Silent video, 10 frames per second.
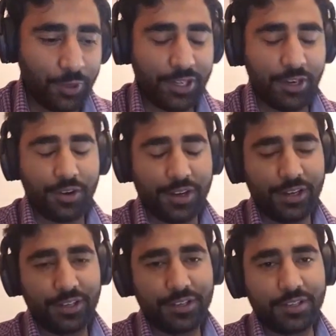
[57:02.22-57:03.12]
for an
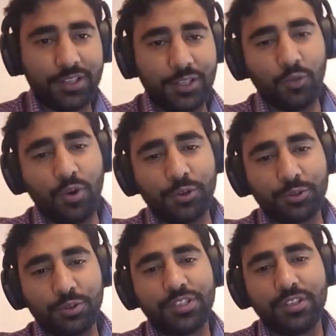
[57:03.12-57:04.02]
organization and you want to
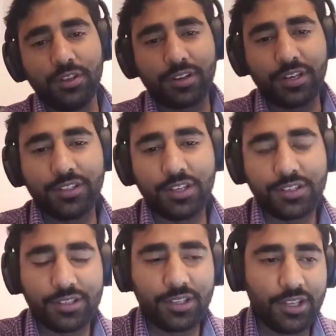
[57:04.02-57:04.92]
switch the
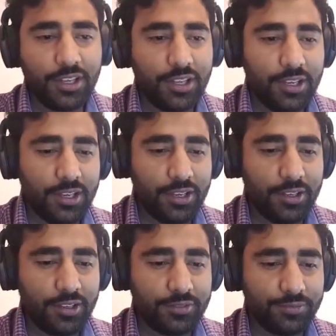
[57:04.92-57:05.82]
organization,
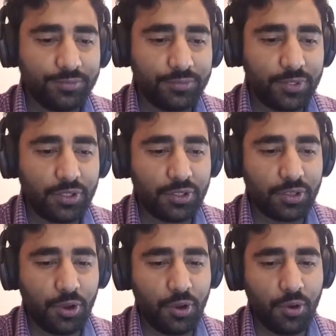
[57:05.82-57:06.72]
uh,
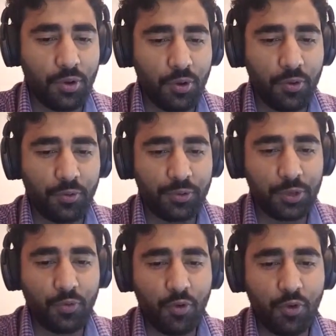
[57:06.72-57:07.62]
so
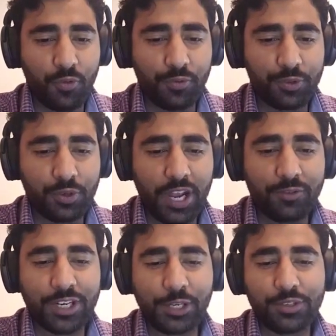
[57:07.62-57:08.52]
you, you
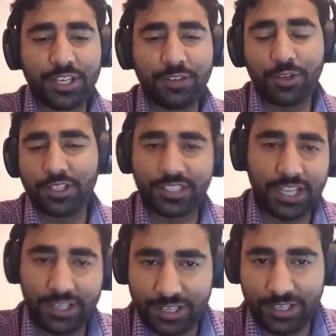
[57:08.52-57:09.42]
have to negotiate for the
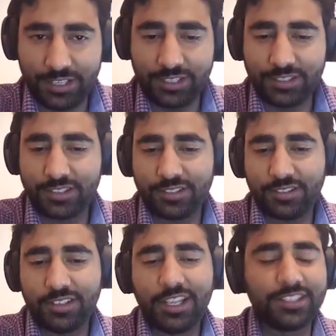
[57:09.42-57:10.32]
salaries.
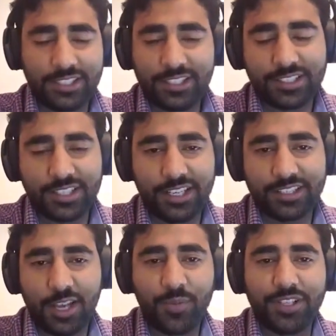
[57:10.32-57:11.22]
That's just an
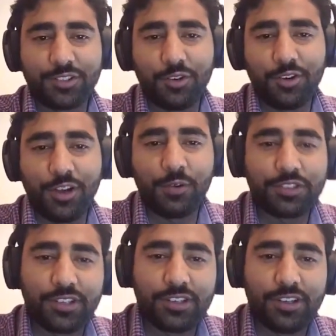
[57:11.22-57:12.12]
example. So I was,
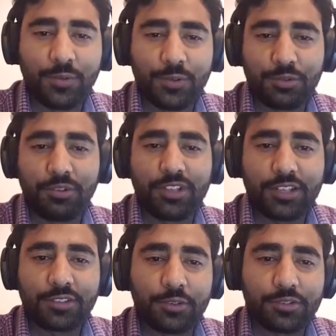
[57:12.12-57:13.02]
I was doing
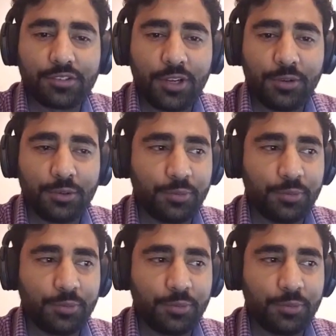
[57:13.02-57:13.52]
that course how to